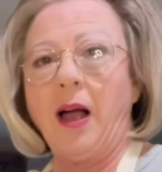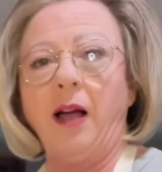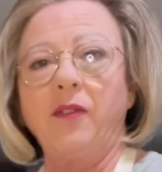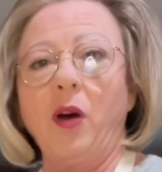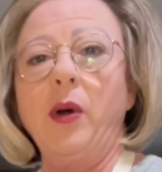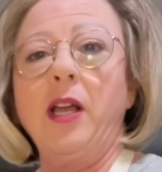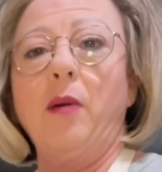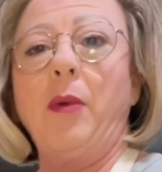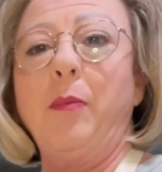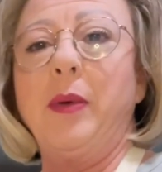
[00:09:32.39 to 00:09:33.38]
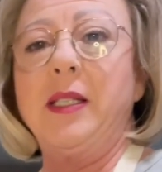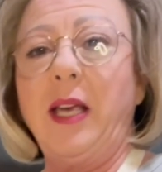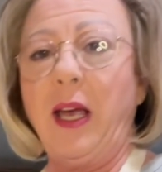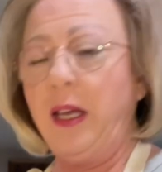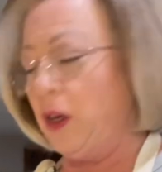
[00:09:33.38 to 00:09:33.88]
I've already got my
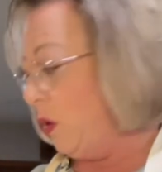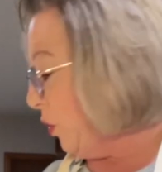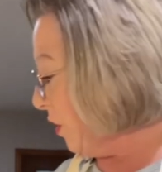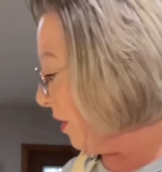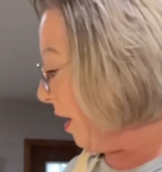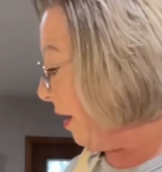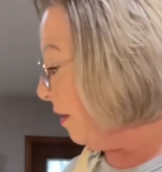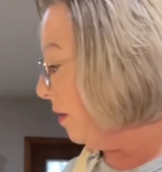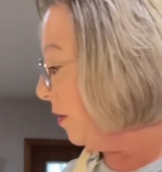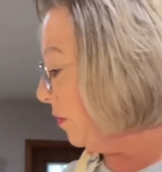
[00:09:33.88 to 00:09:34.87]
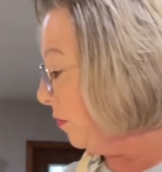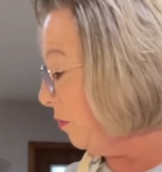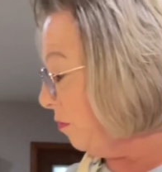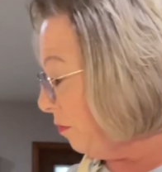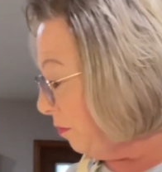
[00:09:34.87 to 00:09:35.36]
potatoes
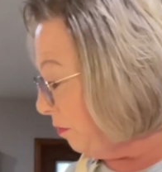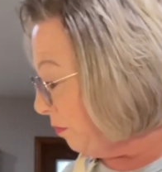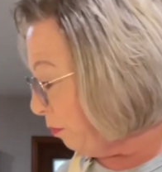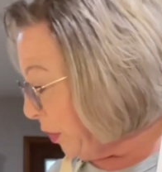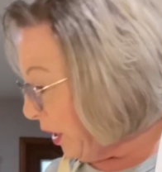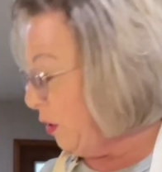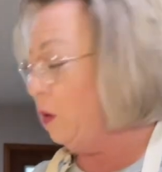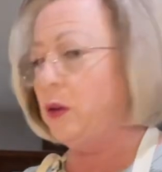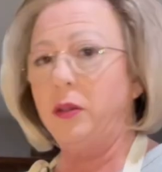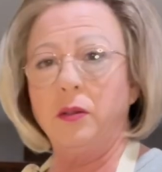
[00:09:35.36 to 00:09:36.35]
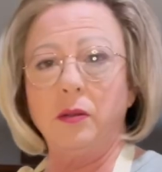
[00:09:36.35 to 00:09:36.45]
peeled,